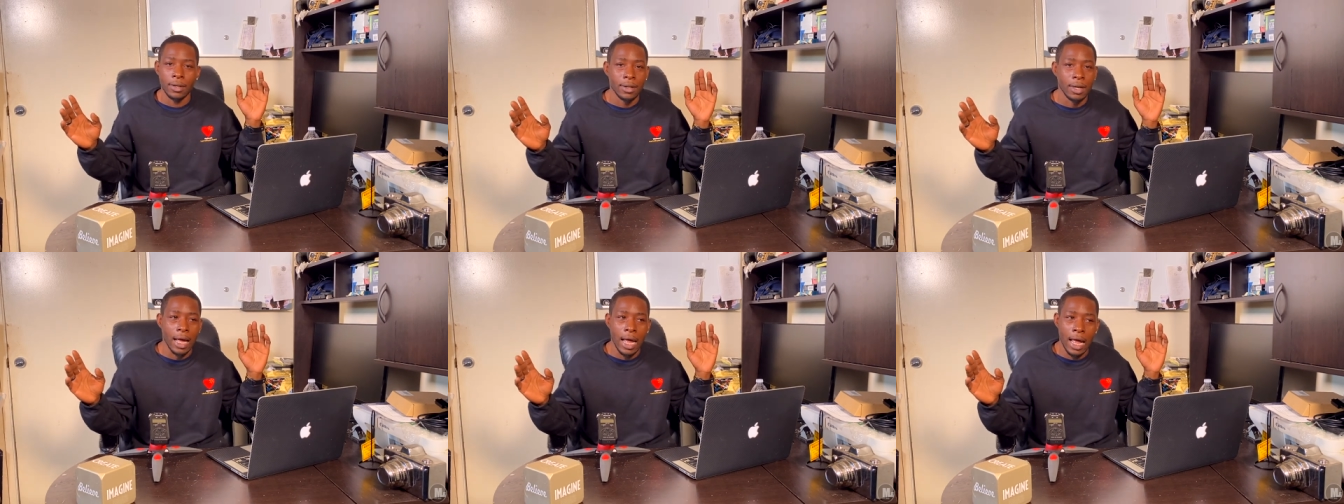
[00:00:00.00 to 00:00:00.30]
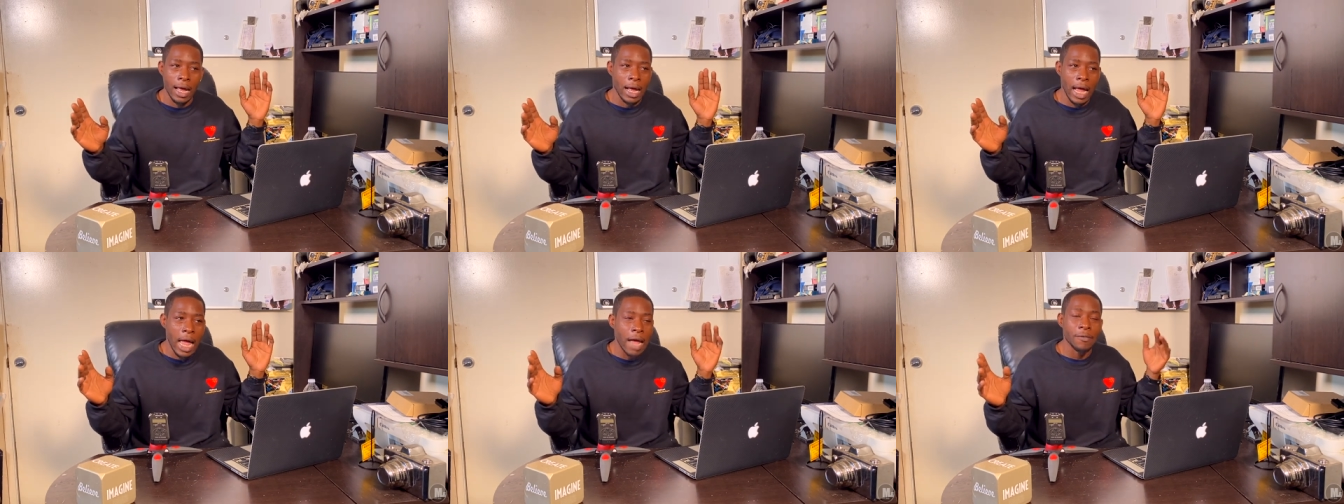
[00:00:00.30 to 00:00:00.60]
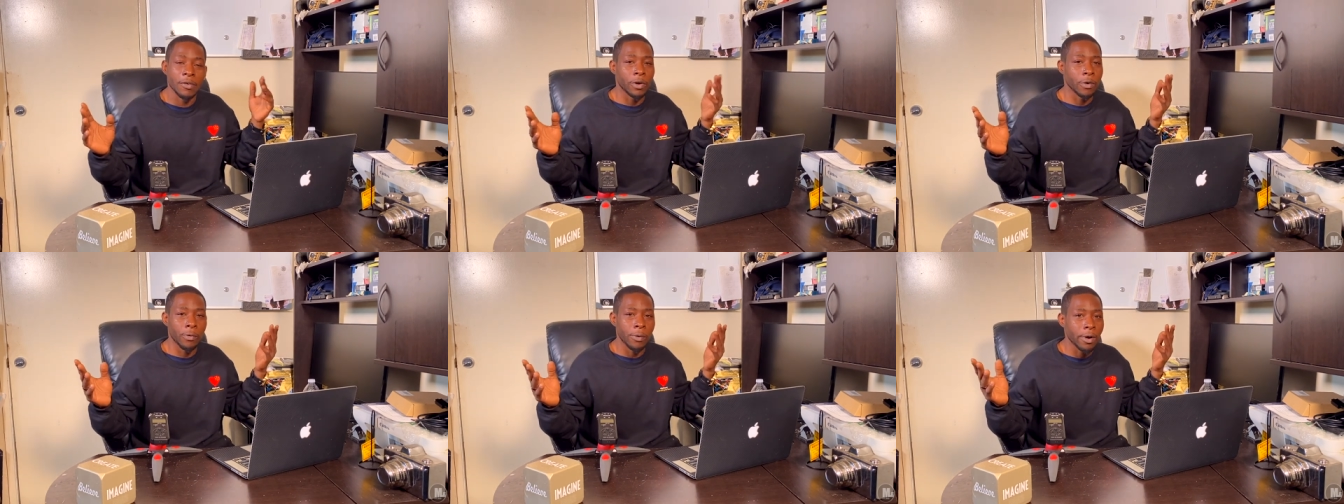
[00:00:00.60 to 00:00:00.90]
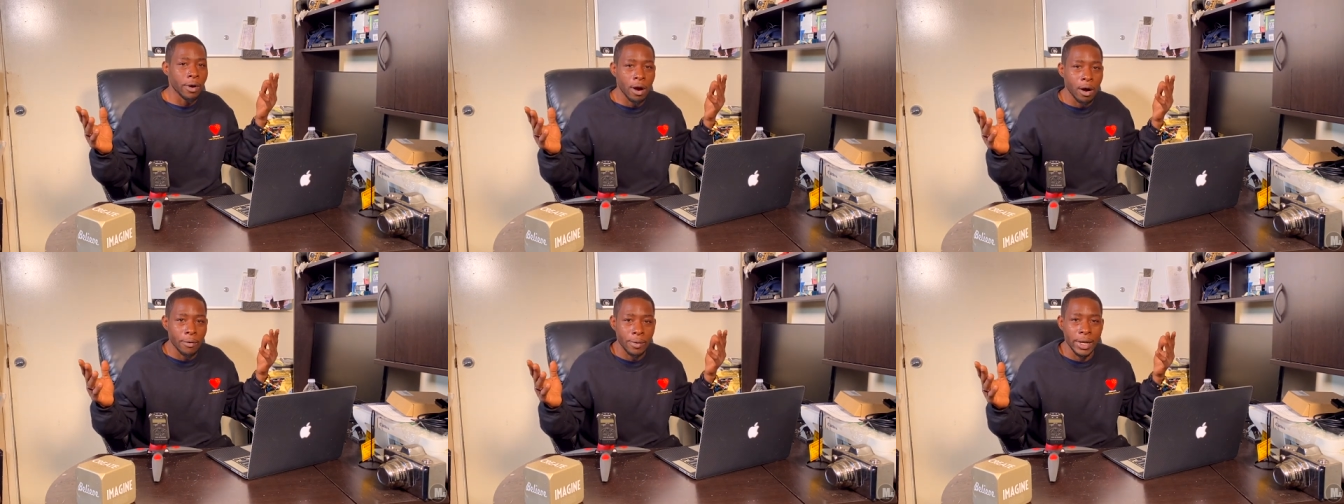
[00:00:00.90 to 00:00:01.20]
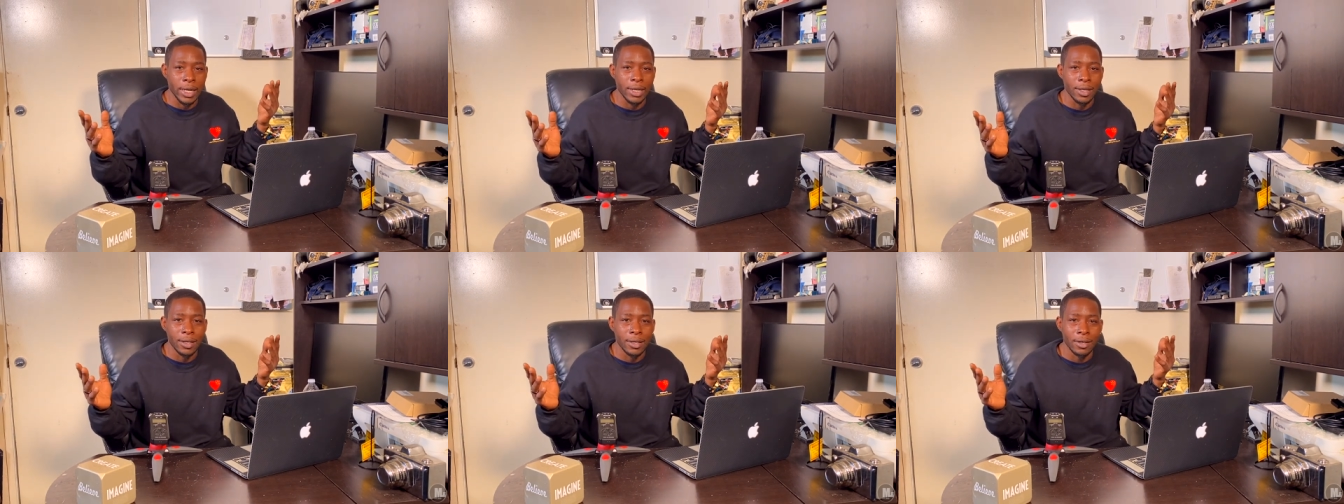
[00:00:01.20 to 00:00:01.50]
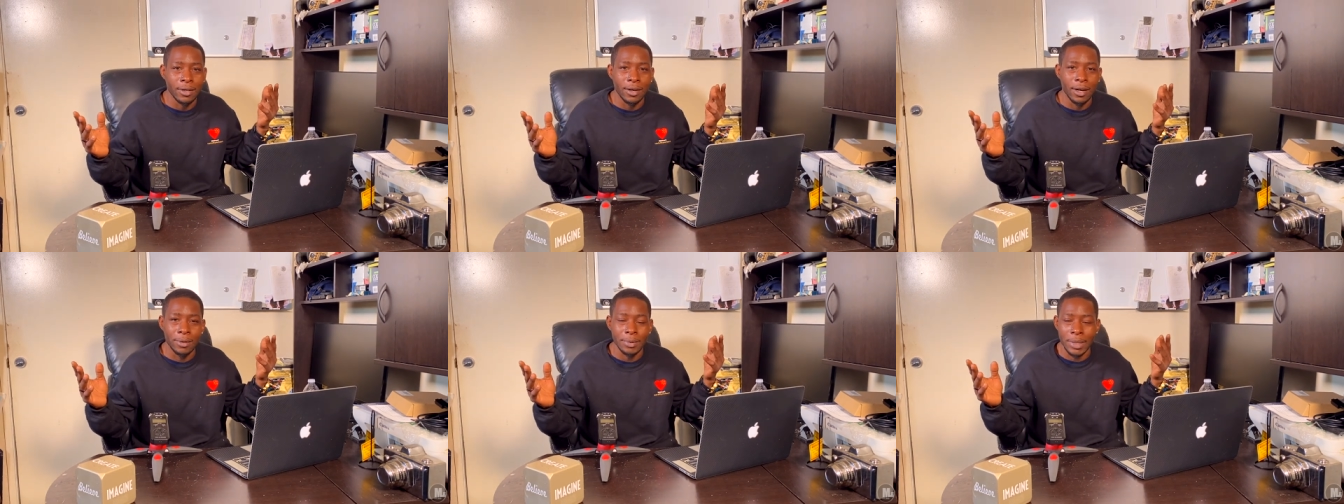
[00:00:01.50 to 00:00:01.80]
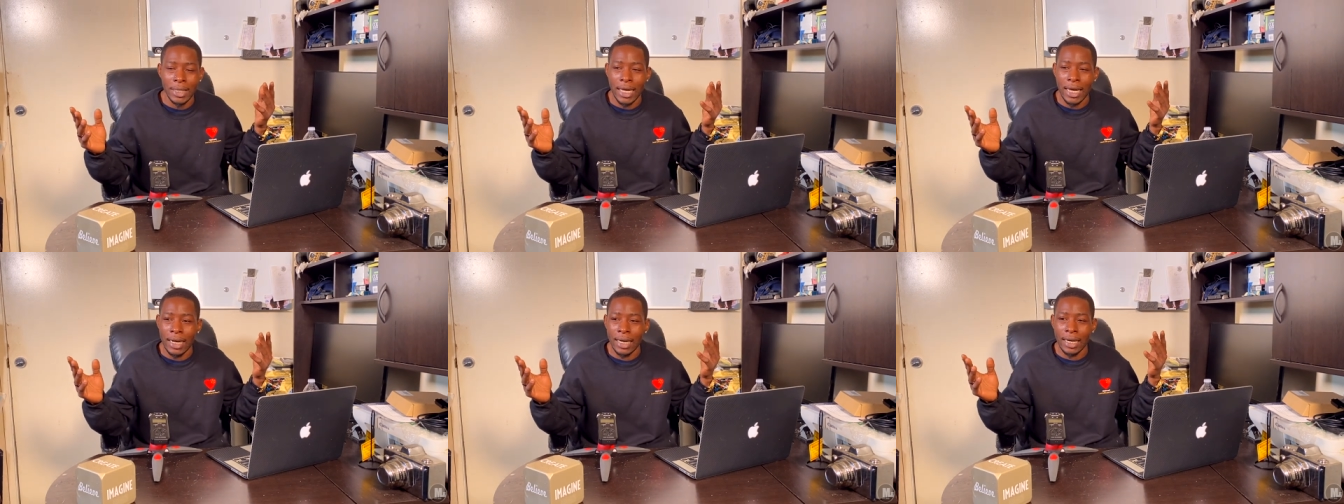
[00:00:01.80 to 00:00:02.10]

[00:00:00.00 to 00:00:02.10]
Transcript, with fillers: I have a career already. You know what I'm saying?